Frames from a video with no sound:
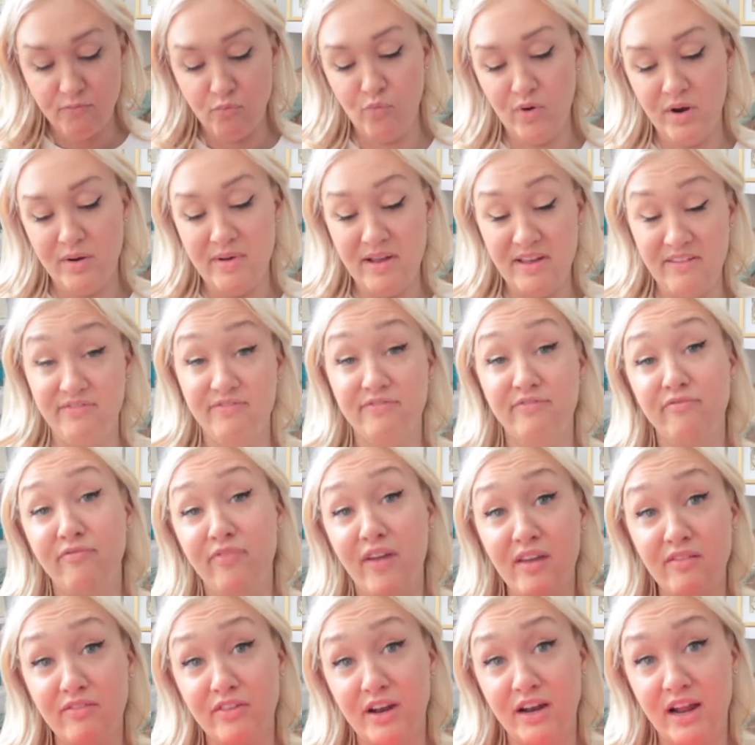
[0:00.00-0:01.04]
One of my
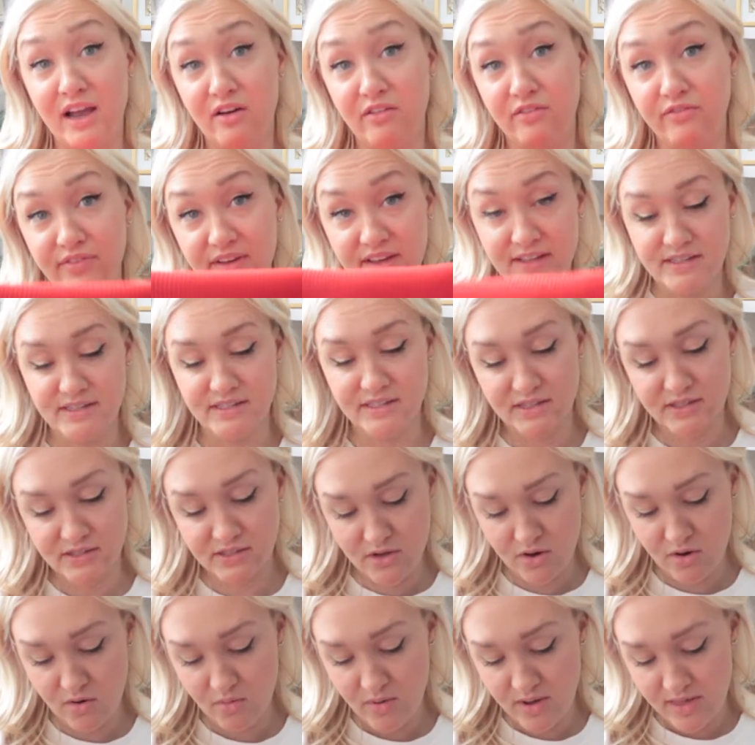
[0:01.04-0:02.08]
favorite outfits.
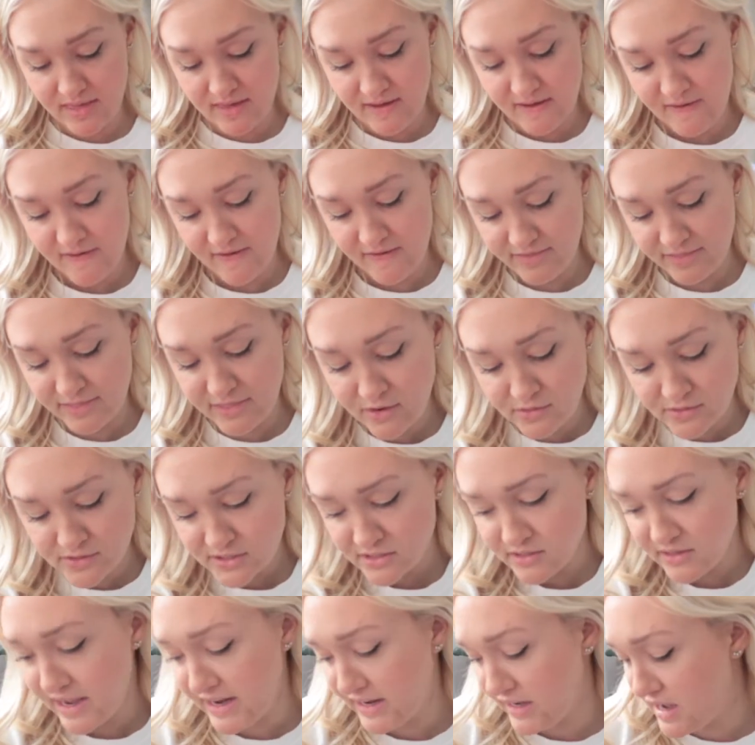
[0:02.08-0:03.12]
So those
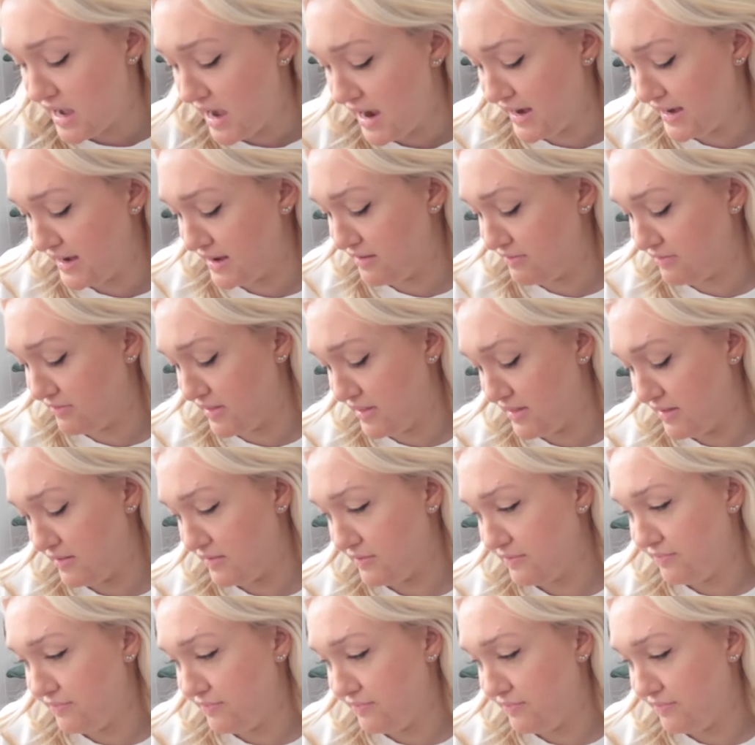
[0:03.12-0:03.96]
are like kind of